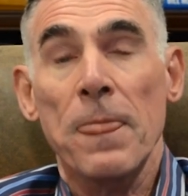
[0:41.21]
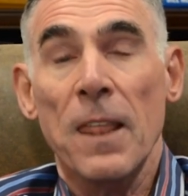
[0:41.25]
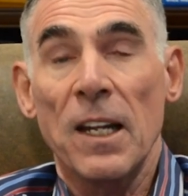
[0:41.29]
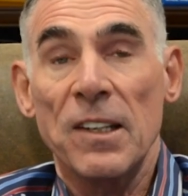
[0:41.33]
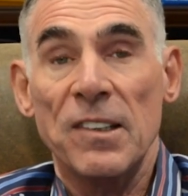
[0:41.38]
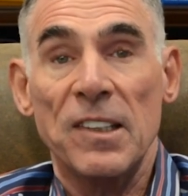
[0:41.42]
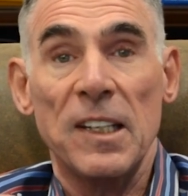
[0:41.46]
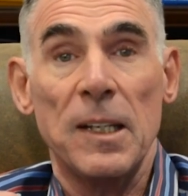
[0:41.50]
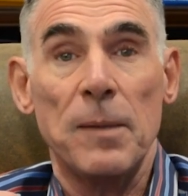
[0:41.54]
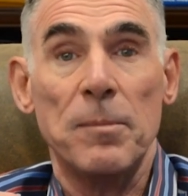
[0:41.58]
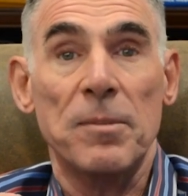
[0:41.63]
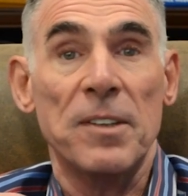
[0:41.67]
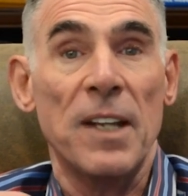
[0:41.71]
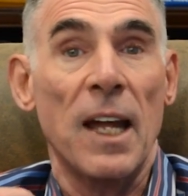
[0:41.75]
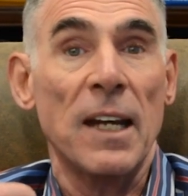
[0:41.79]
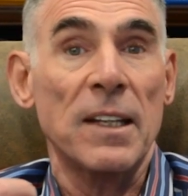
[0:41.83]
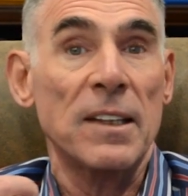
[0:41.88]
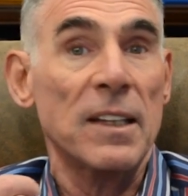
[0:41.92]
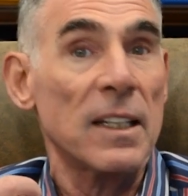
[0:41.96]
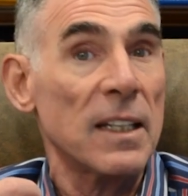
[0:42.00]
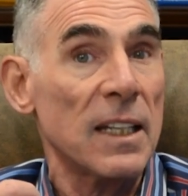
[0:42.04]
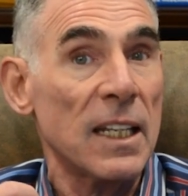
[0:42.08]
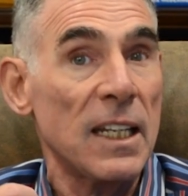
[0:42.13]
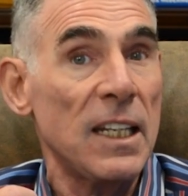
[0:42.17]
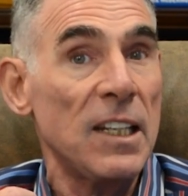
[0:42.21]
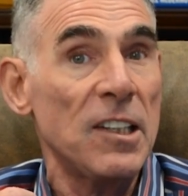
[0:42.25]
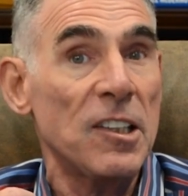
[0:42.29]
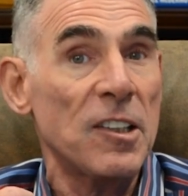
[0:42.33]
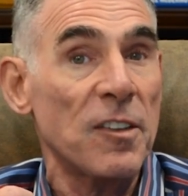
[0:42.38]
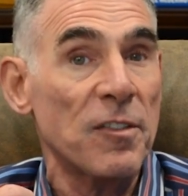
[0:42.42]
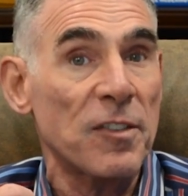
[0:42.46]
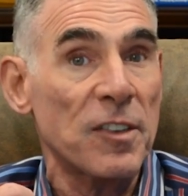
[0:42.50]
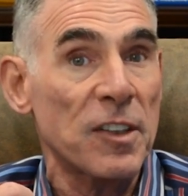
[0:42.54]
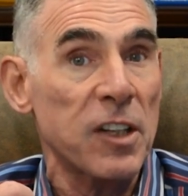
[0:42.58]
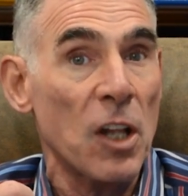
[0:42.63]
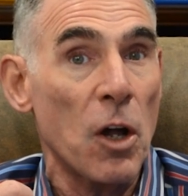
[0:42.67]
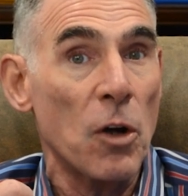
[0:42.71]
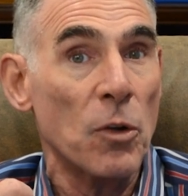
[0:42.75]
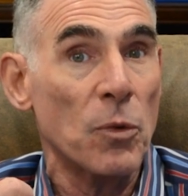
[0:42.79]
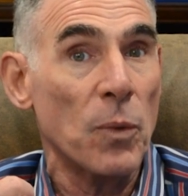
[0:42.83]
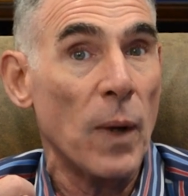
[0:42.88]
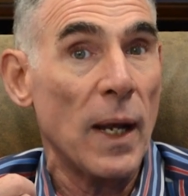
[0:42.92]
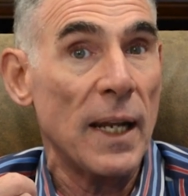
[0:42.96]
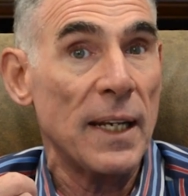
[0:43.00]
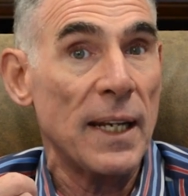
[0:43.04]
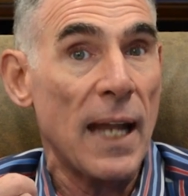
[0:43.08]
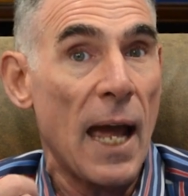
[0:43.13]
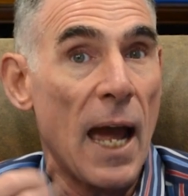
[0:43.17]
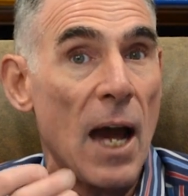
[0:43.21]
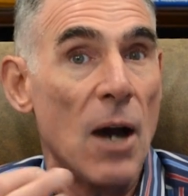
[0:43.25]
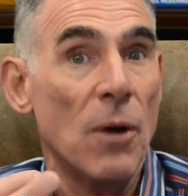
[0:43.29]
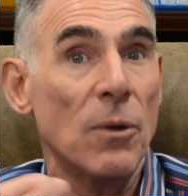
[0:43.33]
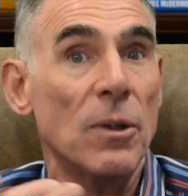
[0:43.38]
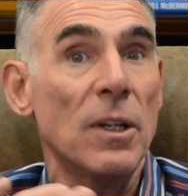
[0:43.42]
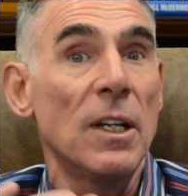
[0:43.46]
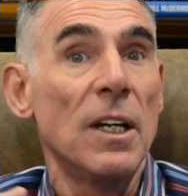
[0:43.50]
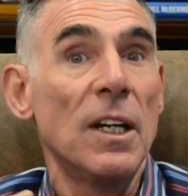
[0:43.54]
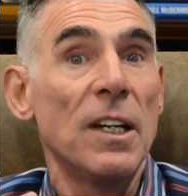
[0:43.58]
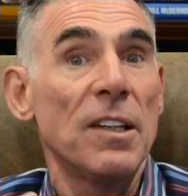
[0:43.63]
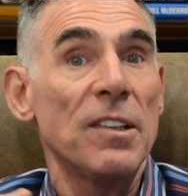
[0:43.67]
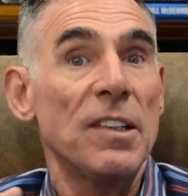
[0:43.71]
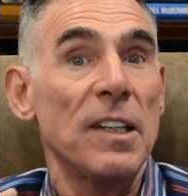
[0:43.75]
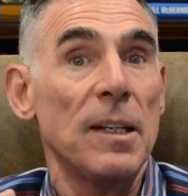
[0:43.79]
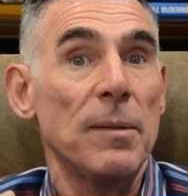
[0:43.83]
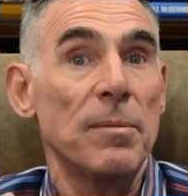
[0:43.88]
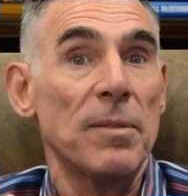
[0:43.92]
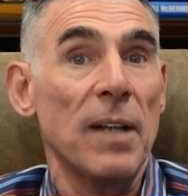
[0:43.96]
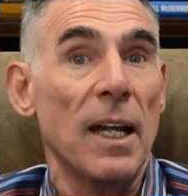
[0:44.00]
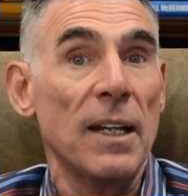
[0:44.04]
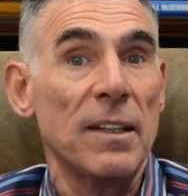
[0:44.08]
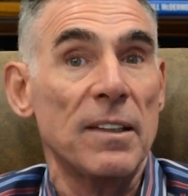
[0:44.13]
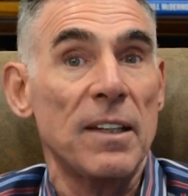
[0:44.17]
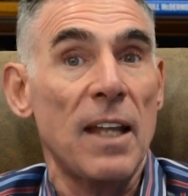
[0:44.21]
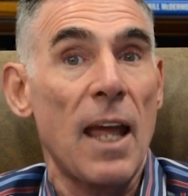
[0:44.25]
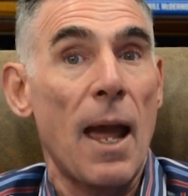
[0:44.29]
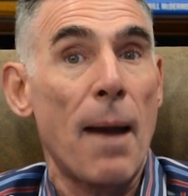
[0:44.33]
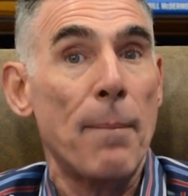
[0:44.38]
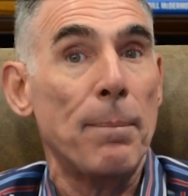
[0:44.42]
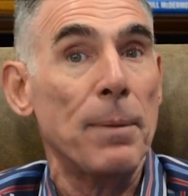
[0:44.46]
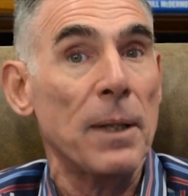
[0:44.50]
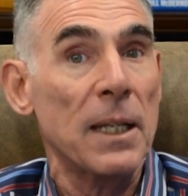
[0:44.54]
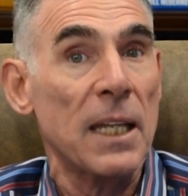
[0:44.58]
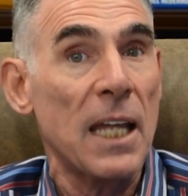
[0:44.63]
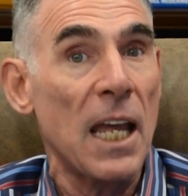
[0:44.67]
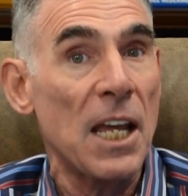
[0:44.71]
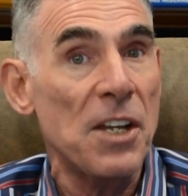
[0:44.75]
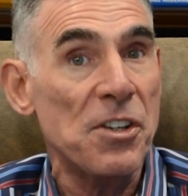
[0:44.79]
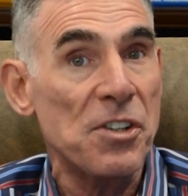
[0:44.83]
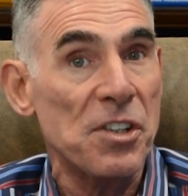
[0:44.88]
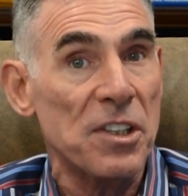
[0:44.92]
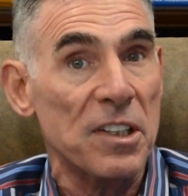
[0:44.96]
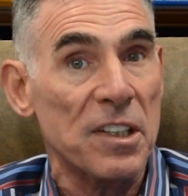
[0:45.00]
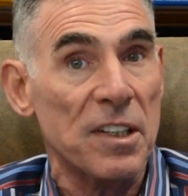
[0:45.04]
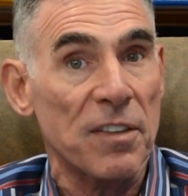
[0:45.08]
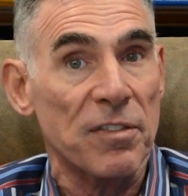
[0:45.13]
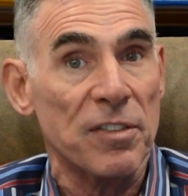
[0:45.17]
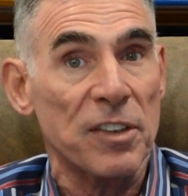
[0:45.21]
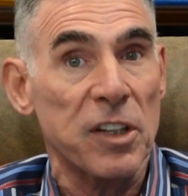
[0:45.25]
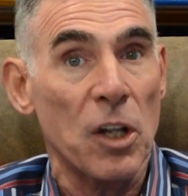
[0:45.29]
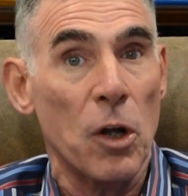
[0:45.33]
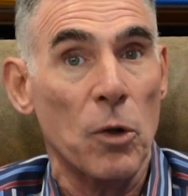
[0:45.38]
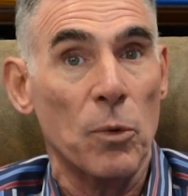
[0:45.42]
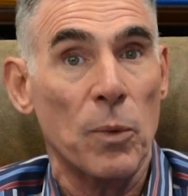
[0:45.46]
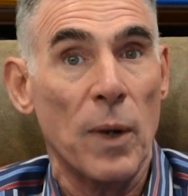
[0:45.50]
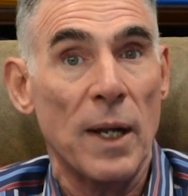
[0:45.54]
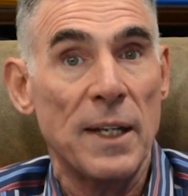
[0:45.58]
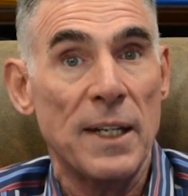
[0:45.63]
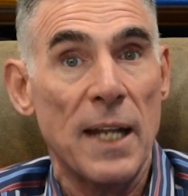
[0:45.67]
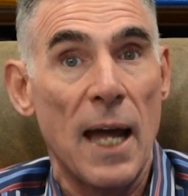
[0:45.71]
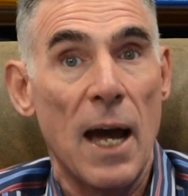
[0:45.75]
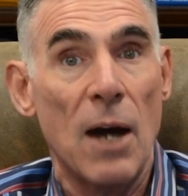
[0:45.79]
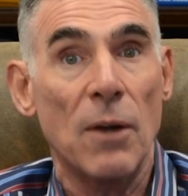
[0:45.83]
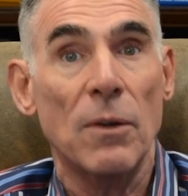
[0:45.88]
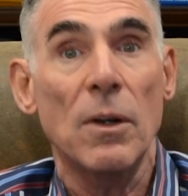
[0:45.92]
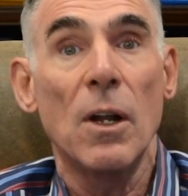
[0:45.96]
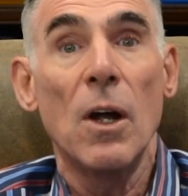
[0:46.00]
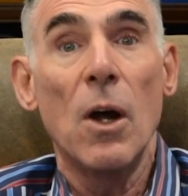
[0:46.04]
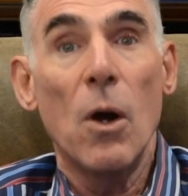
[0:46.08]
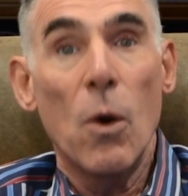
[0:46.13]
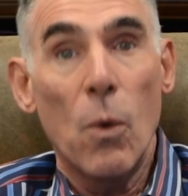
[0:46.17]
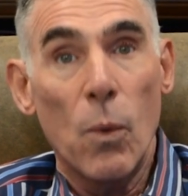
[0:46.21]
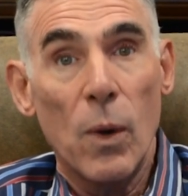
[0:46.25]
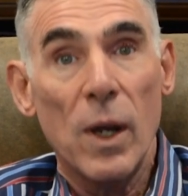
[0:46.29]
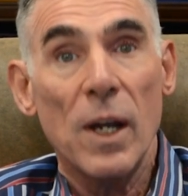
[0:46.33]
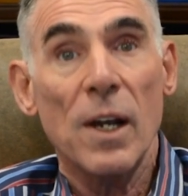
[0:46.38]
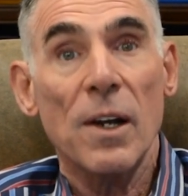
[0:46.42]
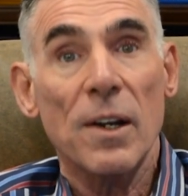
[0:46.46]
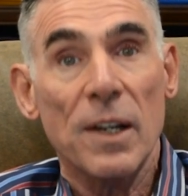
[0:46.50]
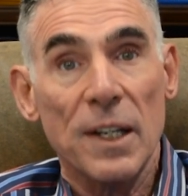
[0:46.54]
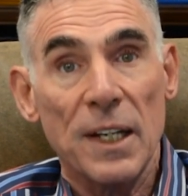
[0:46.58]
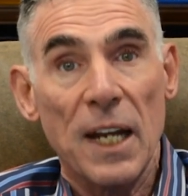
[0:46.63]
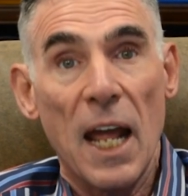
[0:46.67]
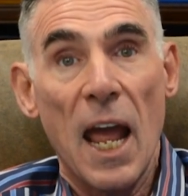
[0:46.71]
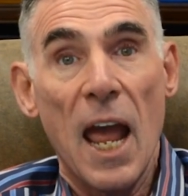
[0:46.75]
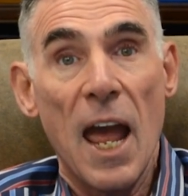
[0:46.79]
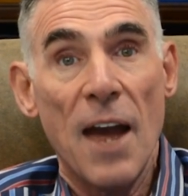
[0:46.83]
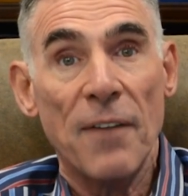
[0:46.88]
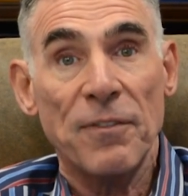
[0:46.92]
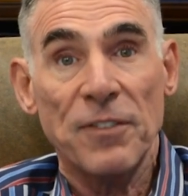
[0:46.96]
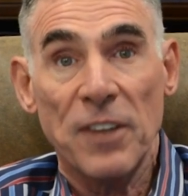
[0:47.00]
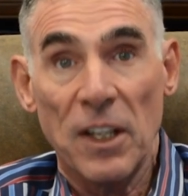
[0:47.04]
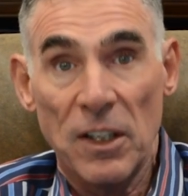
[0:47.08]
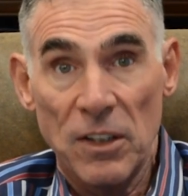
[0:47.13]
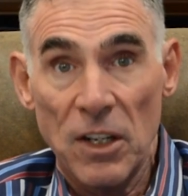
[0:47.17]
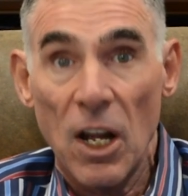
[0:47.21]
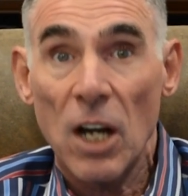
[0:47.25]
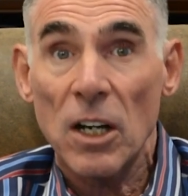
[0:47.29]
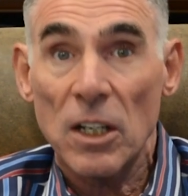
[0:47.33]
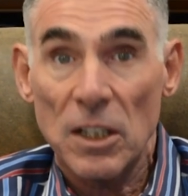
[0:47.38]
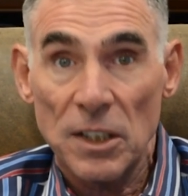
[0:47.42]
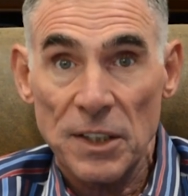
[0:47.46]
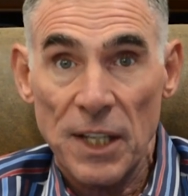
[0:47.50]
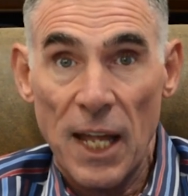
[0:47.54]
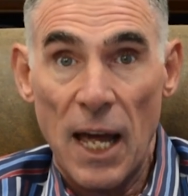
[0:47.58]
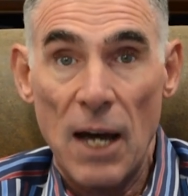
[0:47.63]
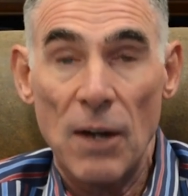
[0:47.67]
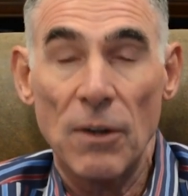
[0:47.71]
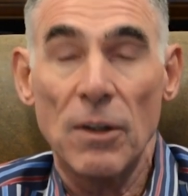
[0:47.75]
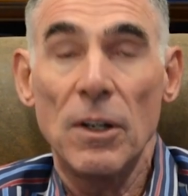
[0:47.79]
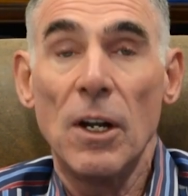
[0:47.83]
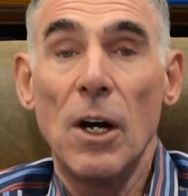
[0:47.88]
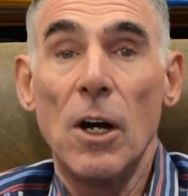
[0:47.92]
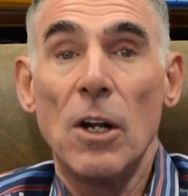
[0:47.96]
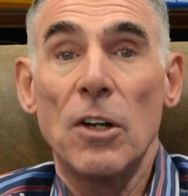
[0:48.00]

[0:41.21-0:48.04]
Seems like the leads have slowed way down. Seems like the applications have slowed way down. We're going to have to knuckle down.